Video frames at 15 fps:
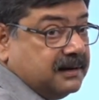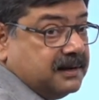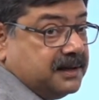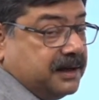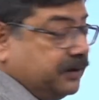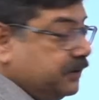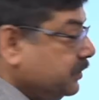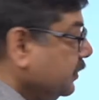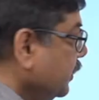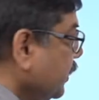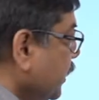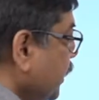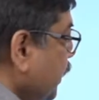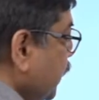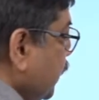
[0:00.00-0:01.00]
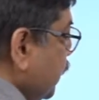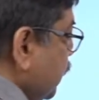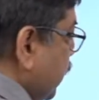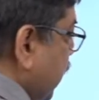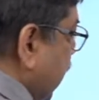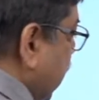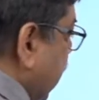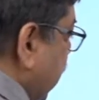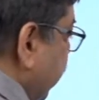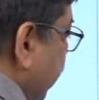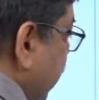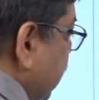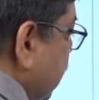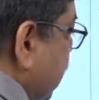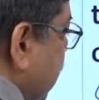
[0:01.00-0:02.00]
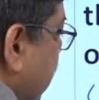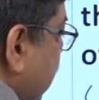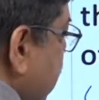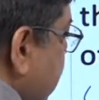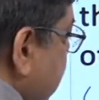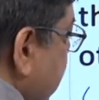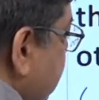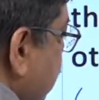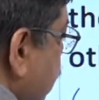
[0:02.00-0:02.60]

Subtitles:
0. So, 11 cuts this,